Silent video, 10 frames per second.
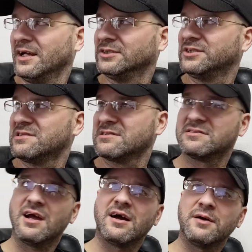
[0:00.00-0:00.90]
And she says,
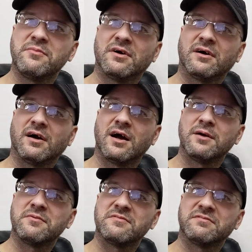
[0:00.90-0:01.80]
"Yeah, I am a I
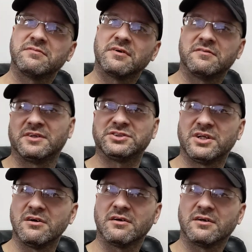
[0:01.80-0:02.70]
am a, a,
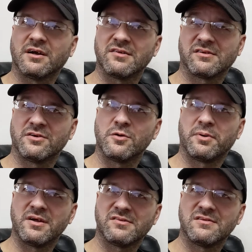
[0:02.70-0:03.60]
vegetarian." And I said, "Are you a
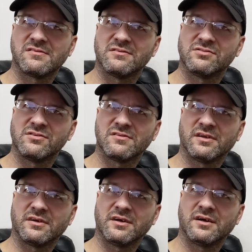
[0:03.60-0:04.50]
Pisces?" And she's
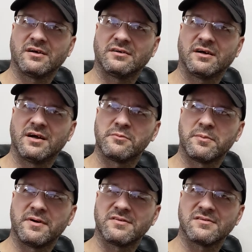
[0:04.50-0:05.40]
like, "Yeah, I am a
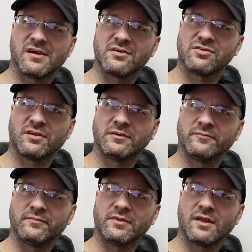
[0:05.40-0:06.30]
Pisces actually."
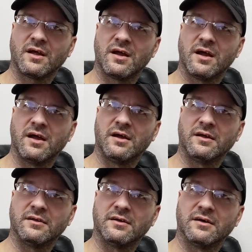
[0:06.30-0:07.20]

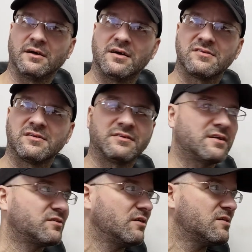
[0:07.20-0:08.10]
And uh, I said,
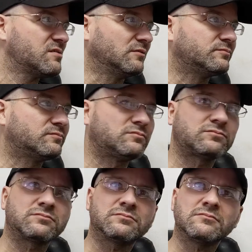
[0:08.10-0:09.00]
"That's crazy."
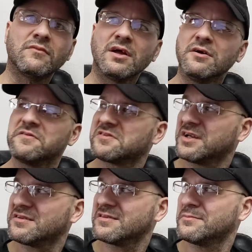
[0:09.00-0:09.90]
I hear these
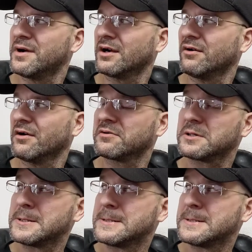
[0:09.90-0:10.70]
kids in the background.